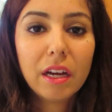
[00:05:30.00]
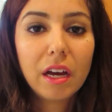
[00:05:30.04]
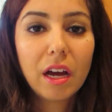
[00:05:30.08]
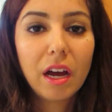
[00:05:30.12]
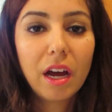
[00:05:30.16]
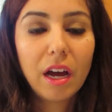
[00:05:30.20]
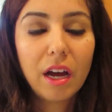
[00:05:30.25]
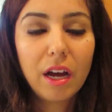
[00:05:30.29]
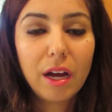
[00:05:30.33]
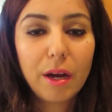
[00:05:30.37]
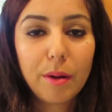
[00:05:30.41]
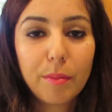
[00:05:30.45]

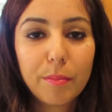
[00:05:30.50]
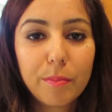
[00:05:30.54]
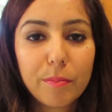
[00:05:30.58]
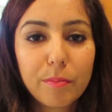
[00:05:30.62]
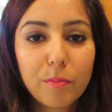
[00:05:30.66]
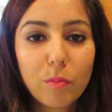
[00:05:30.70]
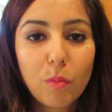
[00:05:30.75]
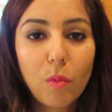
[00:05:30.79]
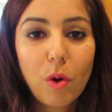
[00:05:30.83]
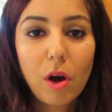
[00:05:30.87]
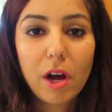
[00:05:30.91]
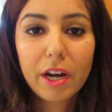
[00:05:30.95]

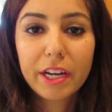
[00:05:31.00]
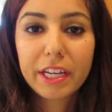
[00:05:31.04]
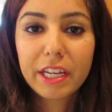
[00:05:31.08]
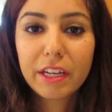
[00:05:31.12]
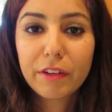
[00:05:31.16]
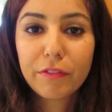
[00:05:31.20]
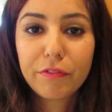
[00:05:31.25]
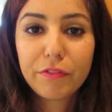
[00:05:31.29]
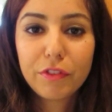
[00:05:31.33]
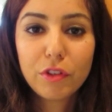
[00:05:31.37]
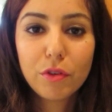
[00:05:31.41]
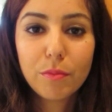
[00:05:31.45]

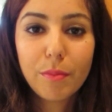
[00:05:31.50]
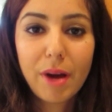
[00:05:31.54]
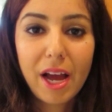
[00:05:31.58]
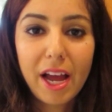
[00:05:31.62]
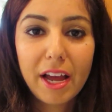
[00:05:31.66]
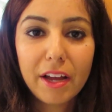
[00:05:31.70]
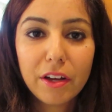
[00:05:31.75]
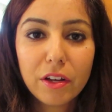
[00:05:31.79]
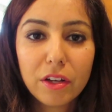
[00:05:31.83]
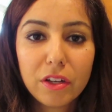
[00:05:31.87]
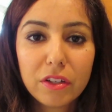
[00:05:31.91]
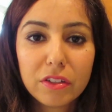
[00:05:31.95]
walking a few
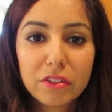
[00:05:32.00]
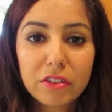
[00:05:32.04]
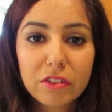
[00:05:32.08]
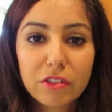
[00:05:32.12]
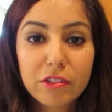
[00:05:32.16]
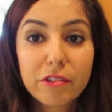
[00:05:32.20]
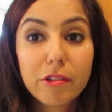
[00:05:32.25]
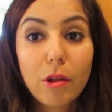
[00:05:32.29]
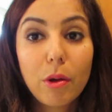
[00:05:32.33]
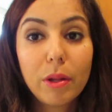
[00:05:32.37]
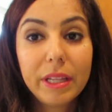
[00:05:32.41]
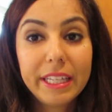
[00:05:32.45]
miles,
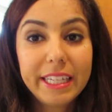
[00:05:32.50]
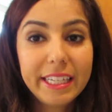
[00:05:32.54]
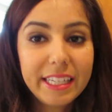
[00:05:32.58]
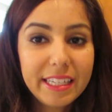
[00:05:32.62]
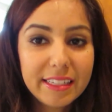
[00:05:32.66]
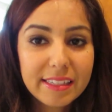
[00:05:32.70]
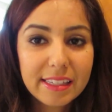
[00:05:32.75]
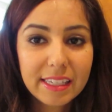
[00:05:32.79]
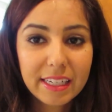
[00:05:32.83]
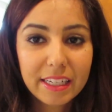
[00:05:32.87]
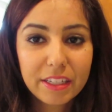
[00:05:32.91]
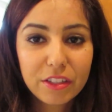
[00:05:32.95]
slowly
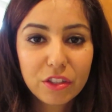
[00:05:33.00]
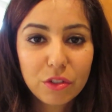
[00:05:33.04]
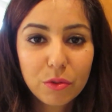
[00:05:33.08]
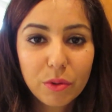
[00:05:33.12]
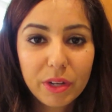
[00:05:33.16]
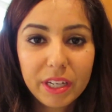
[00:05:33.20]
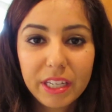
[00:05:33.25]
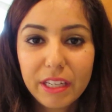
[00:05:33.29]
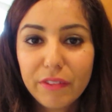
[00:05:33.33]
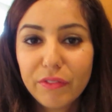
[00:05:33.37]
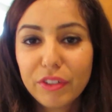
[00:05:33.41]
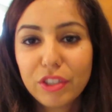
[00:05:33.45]
easing into
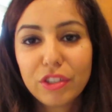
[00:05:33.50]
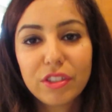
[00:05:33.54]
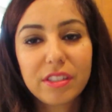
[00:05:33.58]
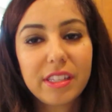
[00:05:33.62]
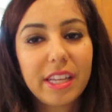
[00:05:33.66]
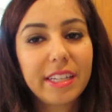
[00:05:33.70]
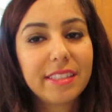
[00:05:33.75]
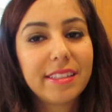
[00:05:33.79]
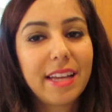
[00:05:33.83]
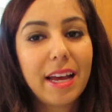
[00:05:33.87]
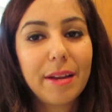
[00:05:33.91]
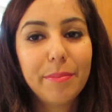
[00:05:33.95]
it, even just
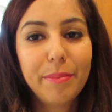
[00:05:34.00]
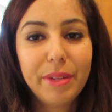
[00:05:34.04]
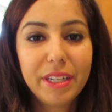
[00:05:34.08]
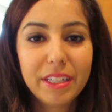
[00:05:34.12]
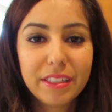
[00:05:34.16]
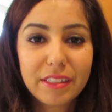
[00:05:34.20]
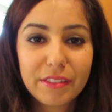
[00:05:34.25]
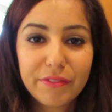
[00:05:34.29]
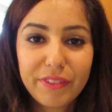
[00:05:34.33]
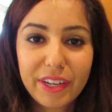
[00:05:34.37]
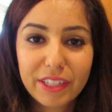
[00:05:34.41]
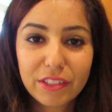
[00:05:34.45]
like 10
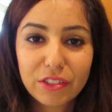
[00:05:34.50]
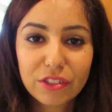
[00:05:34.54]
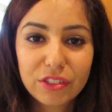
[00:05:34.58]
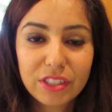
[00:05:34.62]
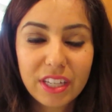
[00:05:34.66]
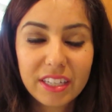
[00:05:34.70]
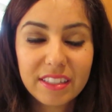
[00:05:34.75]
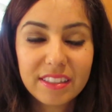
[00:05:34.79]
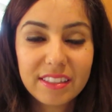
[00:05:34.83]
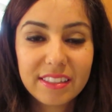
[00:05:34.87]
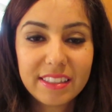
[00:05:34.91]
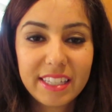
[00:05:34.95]
minutes of
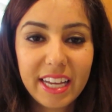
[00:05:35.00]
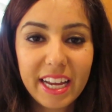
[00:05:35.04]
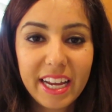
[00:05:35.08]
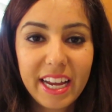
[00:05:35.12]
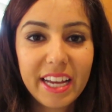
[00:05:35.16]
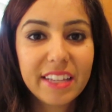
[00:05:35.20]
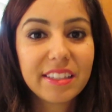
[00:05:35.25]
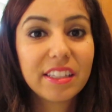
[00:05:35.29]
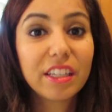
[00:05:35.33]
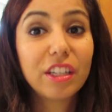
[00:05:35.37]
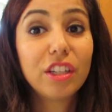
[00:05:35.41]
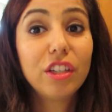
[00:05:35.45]
exercise a day
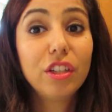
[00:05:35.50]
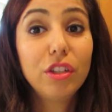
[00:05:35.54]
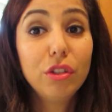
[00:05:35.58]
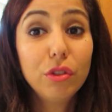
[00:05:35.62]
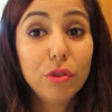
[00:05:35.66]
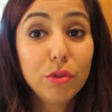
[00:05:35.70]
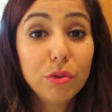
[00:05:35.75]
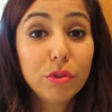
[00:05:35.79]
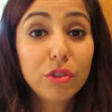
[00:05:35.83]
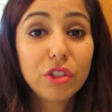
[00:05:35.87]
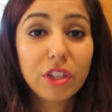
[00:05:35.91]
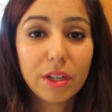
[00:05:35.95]
has a
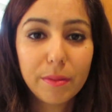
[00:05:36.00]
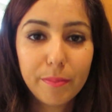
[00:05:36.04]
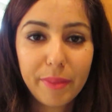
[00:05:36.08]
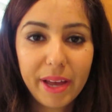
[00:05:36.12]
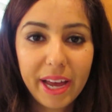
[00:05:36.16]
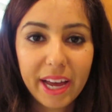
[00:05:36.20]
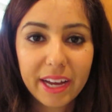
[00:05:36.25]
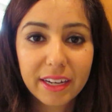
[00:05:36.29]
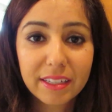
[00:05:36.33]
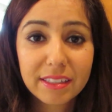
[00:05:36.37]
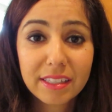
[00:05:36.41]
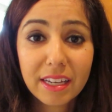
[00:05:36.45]
huge
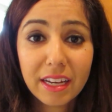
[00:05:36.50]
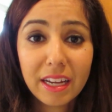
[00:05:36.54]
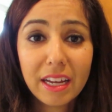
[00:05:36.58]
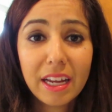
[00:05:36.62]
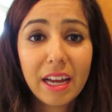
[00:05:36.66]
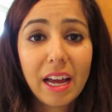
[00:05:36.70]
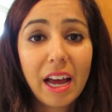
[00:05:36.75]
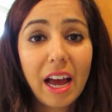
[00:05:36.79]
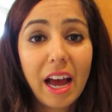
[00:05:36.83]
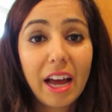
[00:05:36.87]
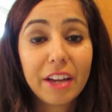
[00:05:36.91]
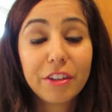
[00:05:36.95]
impact
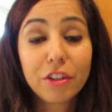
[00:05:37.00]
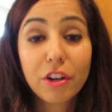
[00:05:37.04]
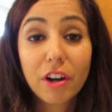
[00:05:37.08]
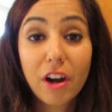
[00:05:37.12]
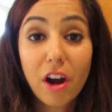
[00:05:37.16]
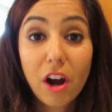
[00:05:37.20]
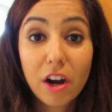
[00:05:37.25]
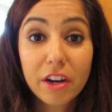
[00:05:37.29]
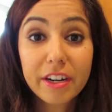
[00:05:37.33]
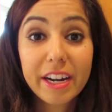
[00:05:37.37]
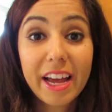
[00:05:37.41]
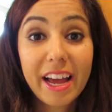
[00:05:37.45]
on your
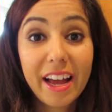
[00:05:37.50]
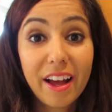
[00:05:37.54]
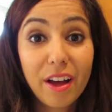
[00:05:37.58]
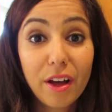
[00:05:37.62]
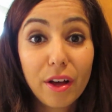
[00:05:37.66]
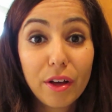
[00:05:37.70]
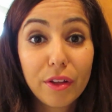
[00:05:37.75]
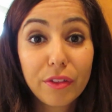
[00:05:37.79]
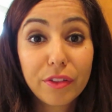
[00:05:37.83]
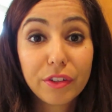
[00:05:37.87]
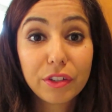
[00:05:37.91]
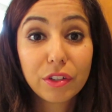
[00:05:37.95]
heart
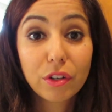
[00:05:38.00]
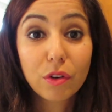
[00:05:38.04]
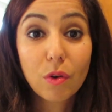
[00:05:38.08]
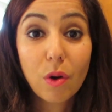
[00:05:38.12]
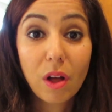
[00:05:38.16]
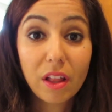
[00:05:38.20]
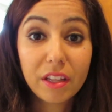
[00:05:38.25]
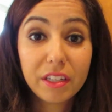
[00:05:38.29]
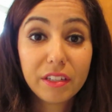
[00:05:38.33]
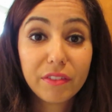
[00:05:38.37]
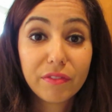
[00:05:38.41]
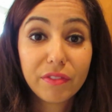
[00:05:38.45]
health and your
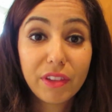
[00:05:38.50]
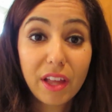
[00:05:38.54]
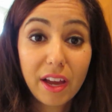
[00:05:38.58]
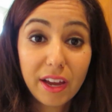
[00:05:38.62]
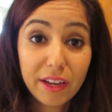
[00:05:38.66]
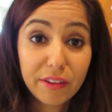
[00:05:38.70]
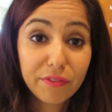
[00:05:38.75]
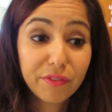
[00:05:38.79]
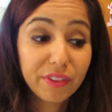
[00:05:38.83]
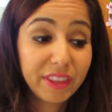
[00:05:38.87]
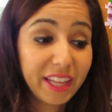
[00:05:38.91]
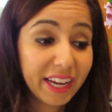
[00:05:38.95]
quality of
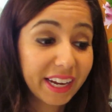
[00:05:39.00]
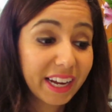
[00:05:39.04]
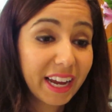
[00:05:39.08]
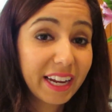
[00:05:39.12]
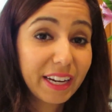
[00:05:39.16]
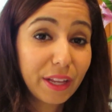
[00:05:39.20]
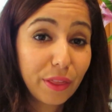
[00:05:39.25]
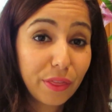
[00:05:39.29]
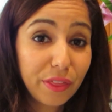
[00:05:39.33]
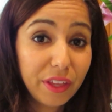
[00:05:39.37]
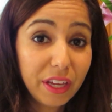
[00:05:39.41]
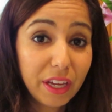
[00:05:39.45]
life and that
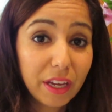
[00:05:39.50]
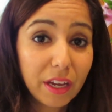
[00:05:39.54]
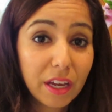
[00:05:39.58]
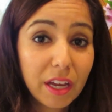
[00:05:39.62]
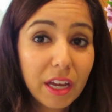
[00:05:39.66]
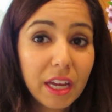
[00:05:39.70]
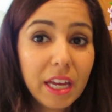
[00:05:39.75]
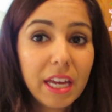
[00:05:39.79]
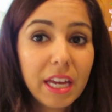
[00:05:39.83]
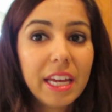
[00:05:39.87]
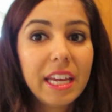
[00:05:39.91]
kind of thing.